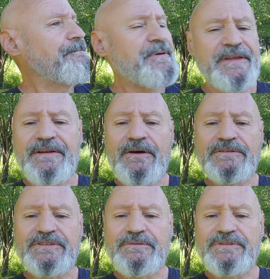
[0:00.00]
But it
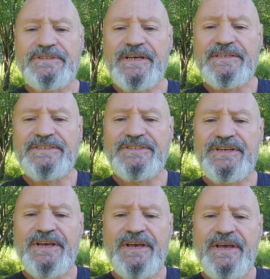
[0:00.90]
also
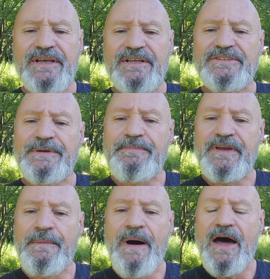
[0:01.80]
says
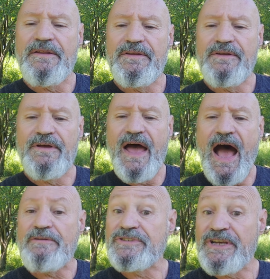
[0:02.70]
something about
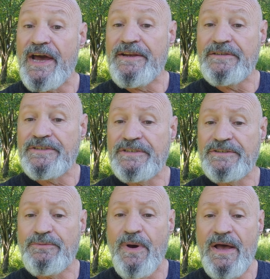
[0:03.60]
outsiders
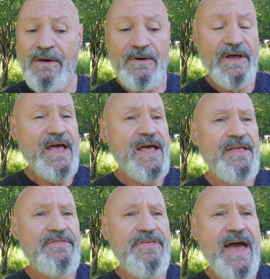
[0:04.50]
as well
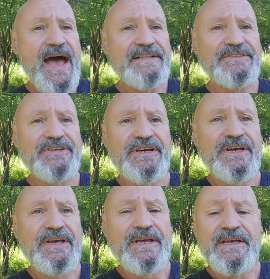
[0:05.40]
that
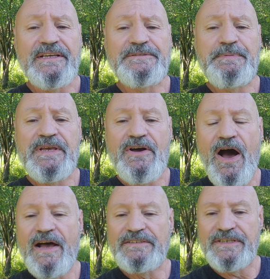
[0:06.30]
it's
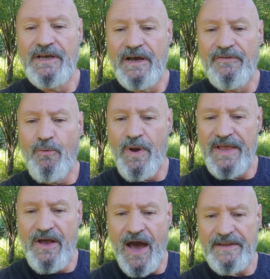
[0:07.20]
because of the way
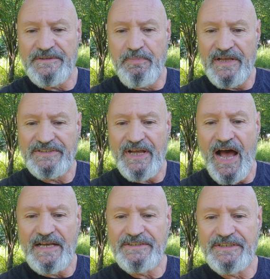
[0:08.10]
God has blessed
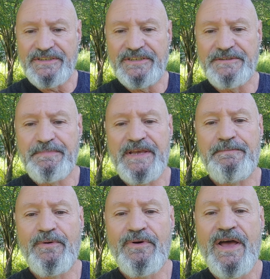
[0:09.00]
us as His
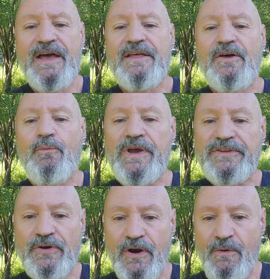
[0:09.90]
people that we
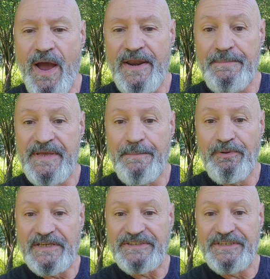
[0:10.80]
turn around and be a
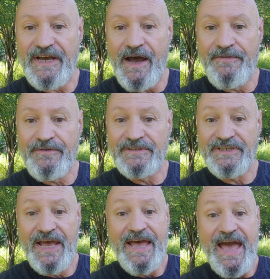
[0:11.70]
blessing to others,
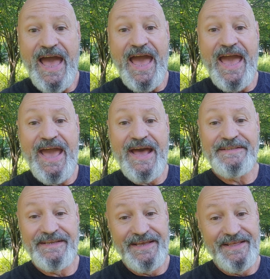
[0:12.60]

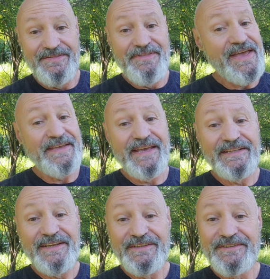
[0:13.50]
and they
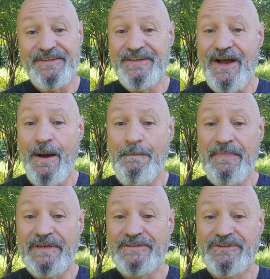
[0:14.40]
get to come
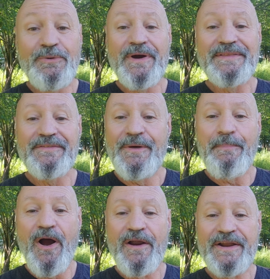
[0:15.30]
join the
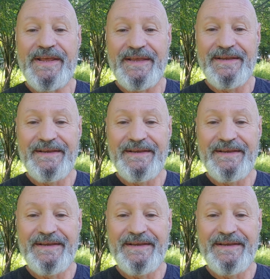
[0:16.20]
party.